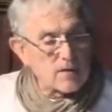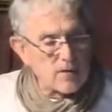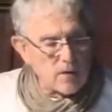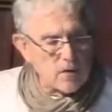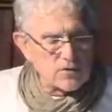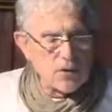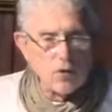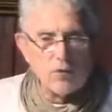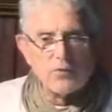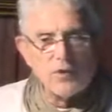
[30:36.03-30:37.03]
You know,
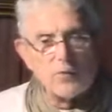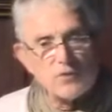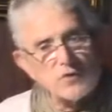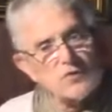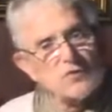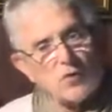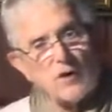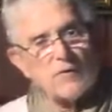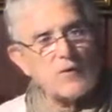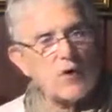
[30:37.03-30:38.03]
so there was this
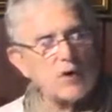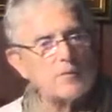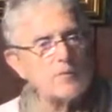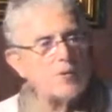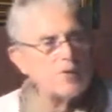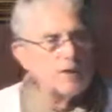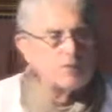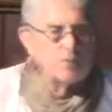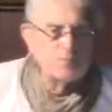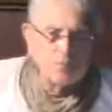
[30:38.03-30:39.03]
story of Karama Muni.
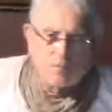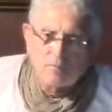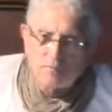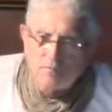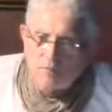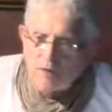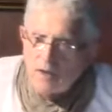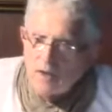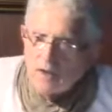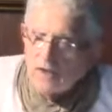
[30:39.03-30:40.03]

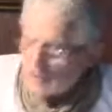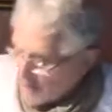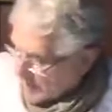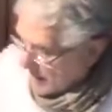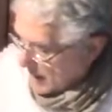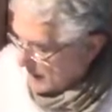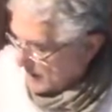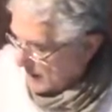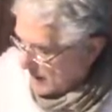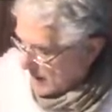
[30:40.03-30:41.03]
It's coming
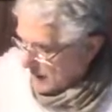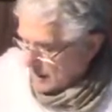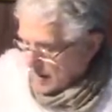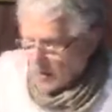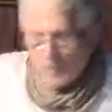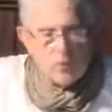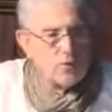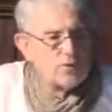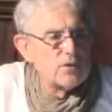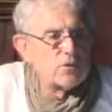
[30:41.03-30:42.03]
up. Karama
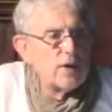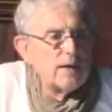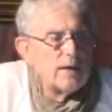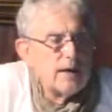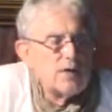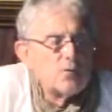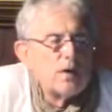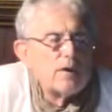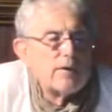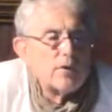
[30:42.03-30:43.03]
Muni was a great, he's one
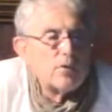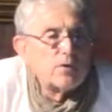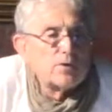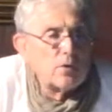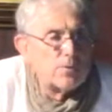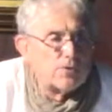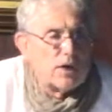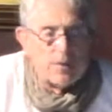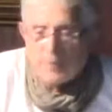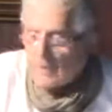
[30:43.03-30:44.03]
of the original
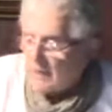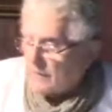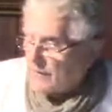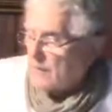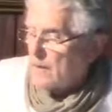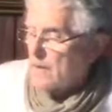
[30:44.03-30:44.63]
Prajapatis.